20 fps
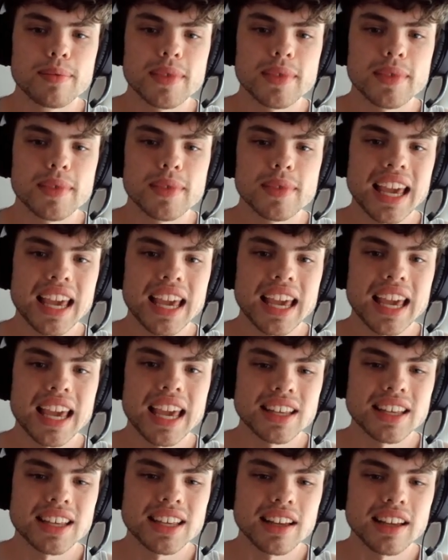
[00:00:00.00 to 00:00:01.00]
He can't
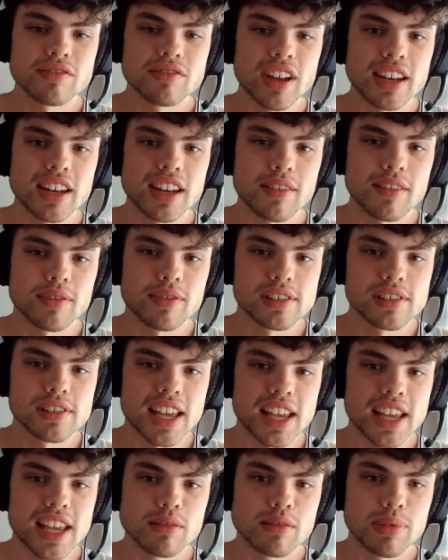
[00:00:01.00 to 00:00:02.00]
kill Red Devils
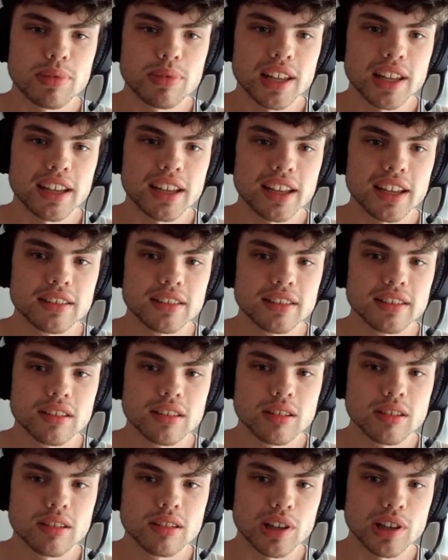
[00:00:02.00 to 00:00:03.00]
and play
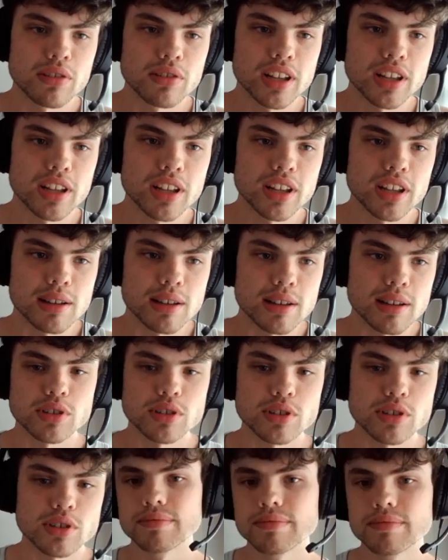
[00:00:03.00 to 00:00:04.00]
Bologna in the same
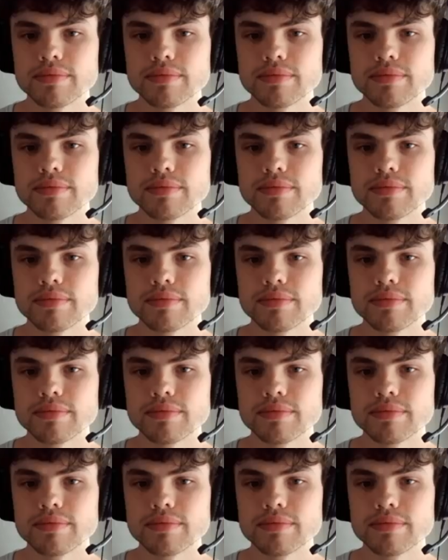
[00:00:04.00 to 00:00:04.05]
turn.